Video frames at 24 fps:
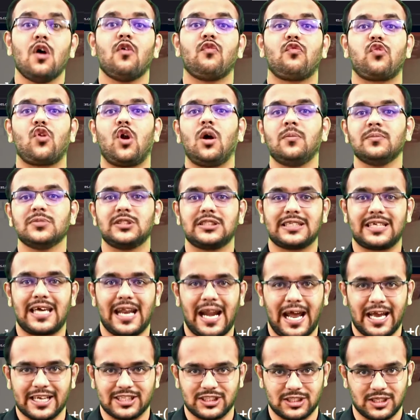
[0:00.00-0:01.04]
from
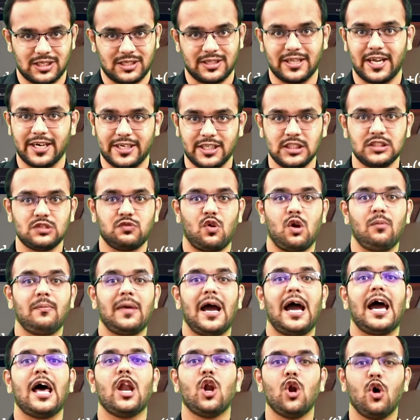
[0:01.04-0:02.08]
scratch. That is, from
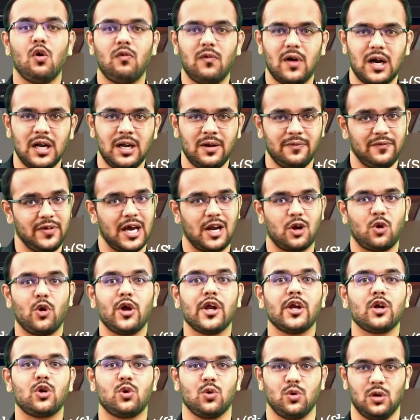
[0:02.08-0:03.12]
Hello World we are
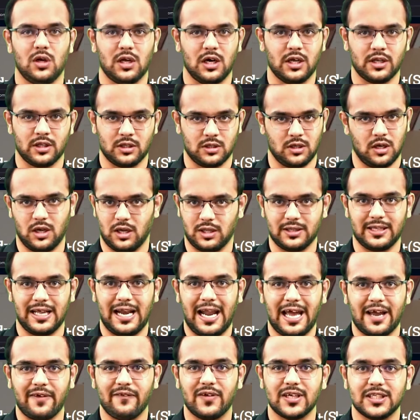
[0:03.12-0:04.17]
going to learn the
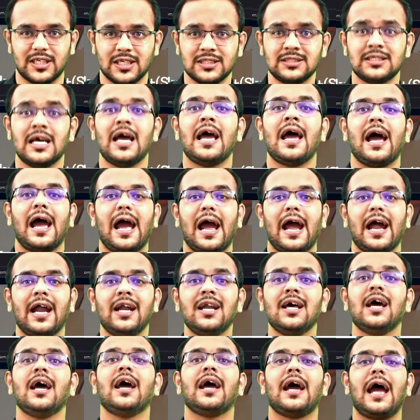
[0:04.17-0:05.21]
languages,
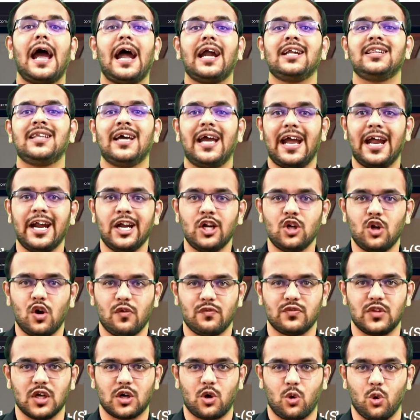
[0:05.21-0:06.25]
and at the end
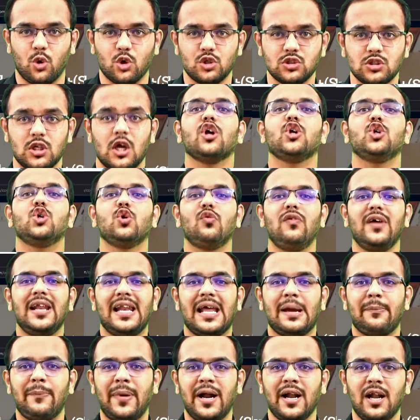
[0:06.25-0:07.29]
of the course you will
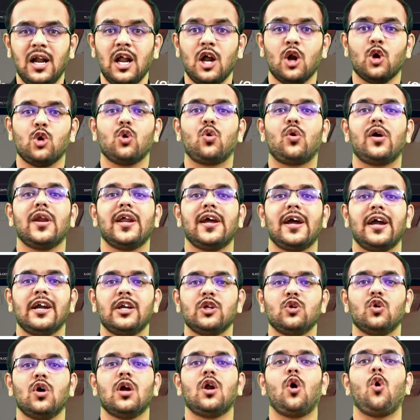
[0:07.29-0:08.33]
able to create
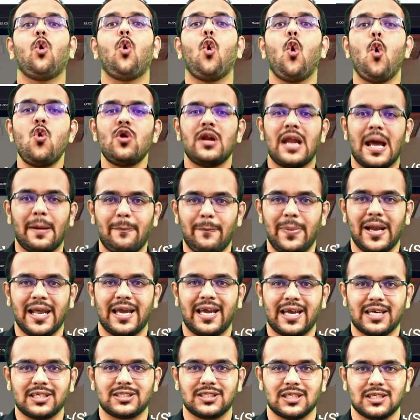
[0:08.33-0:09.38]
your own
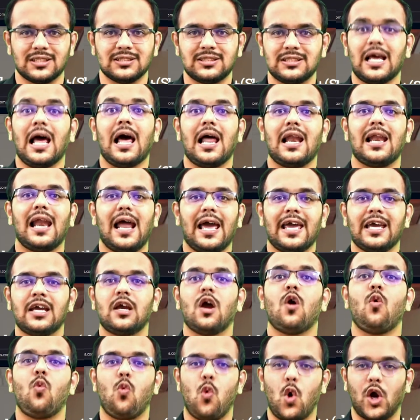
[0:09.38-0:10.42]
applications
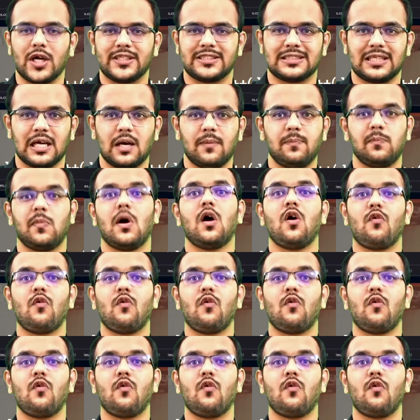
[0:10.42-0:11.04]
like WhatsApp,